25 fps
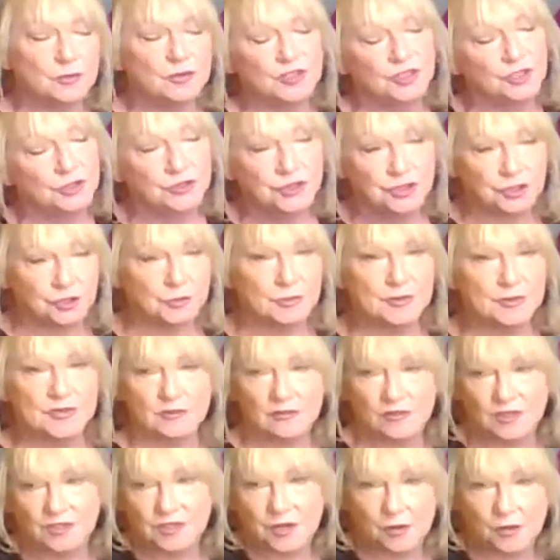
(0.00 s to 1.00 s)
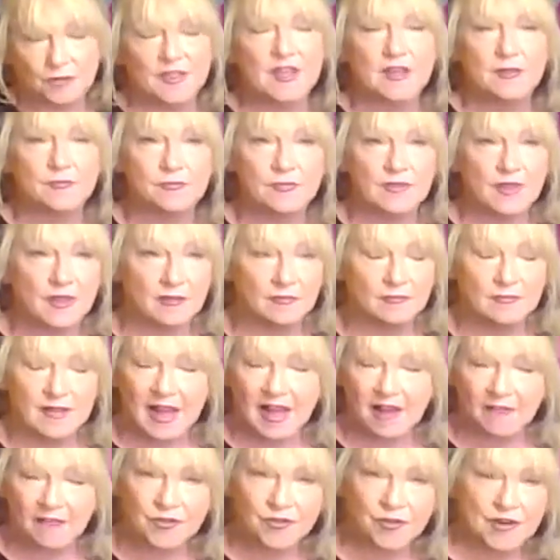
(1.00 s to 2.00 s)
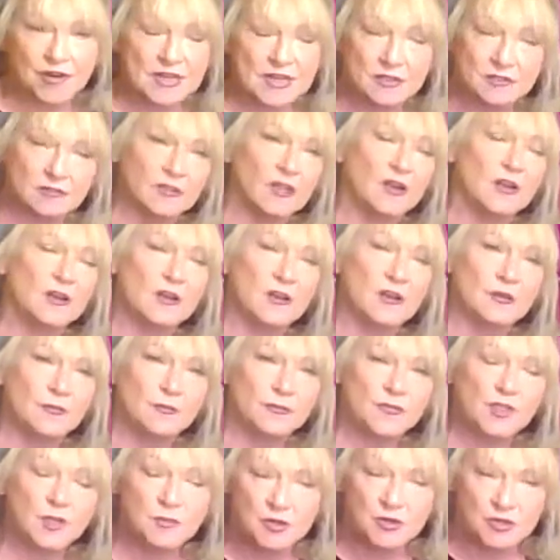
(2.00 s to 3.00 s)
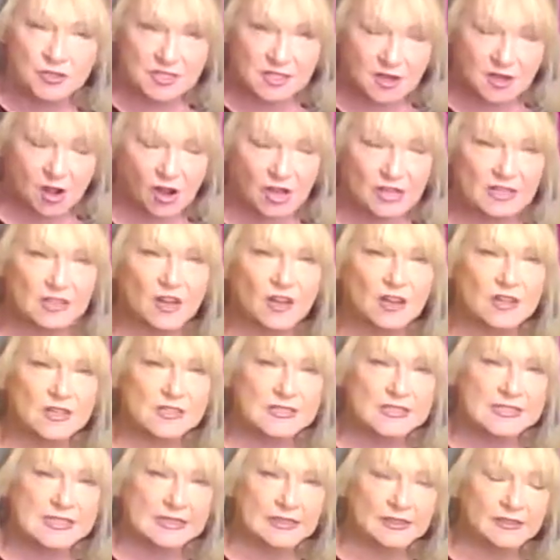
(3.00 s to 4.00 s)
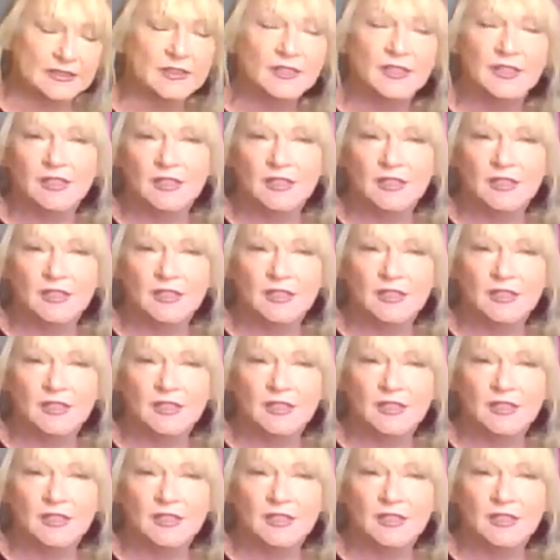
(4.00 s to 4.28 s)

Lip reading: And YouTube, you know, they have great community guidelines, and